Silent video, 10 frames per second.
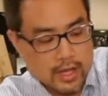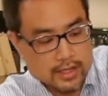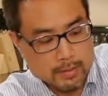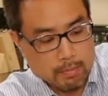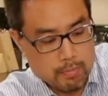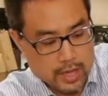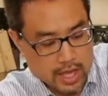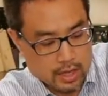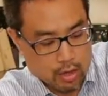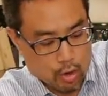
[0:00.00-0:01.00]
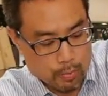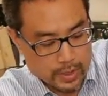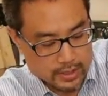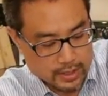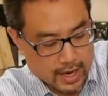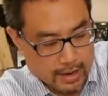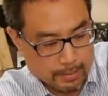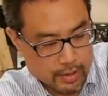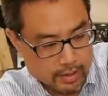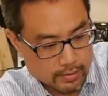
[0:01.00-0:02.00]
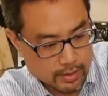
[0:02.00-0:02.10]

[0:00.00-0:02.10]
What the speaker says: is a big open top